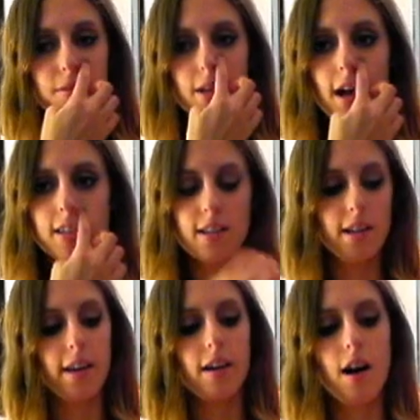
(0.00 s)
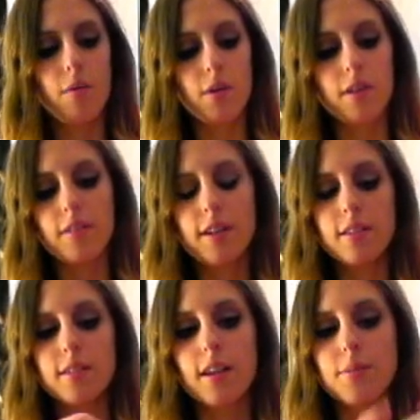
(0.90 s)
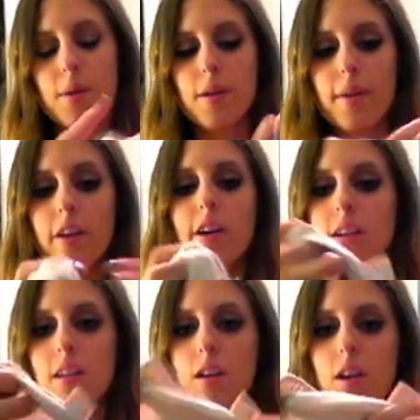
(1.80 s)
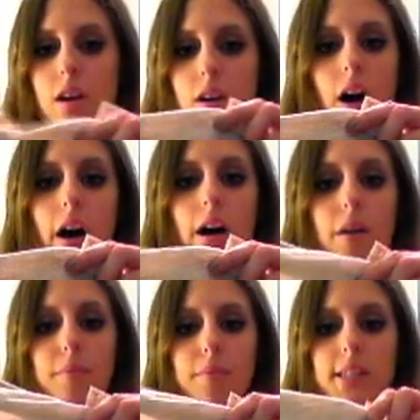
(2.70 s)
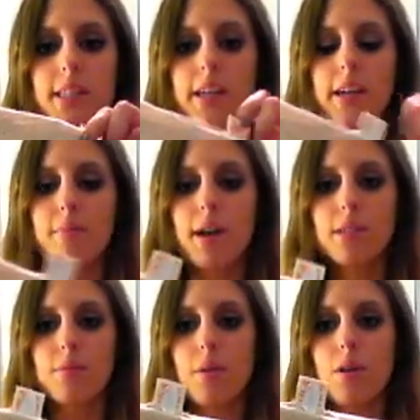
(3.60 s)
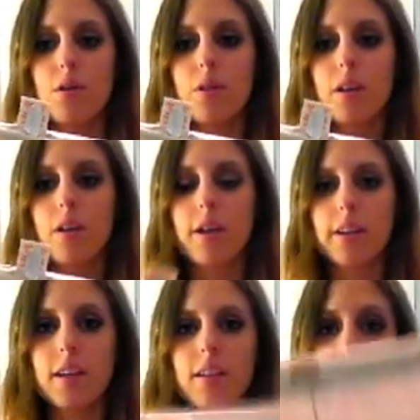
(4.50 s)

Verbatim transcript: Closet, and I got this as part of my credit. It's a Massimo cardigan, and